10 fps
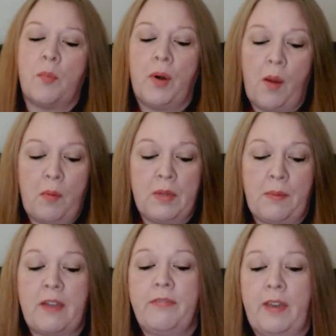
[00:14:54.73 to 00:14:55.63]
are probably
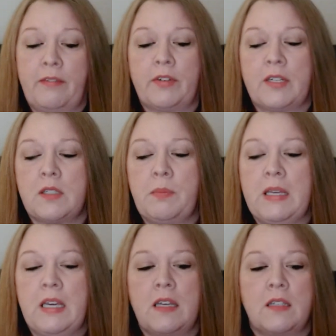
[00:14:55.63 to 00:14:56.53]
my favorite
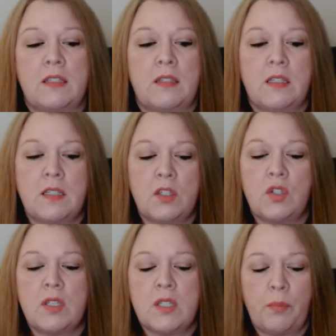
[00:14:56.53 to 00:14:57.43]
because this
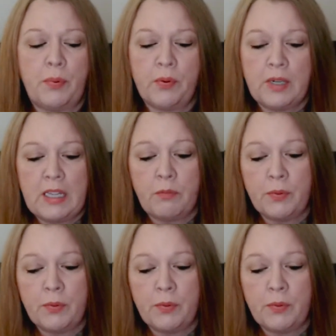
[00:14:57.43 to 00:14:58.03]
is just a pretty,